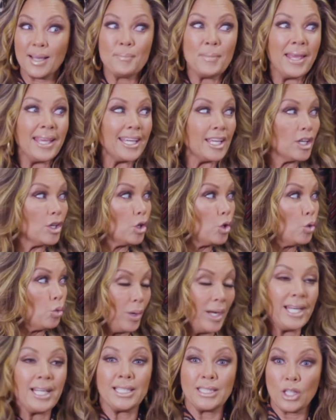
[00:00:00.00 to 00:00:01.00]
I make
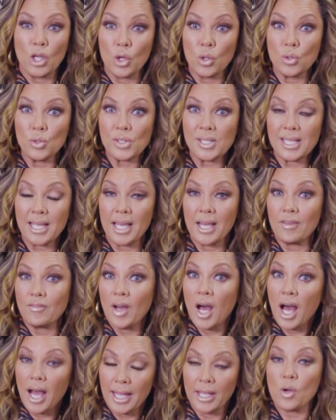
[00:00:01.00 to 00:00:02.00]
great clothes of a
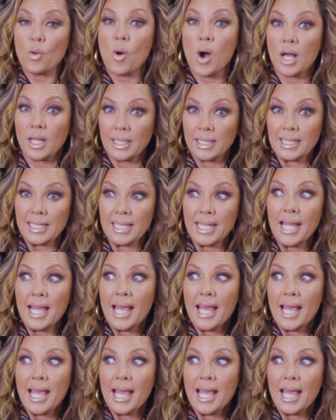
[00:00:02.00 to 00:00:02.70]
high quality,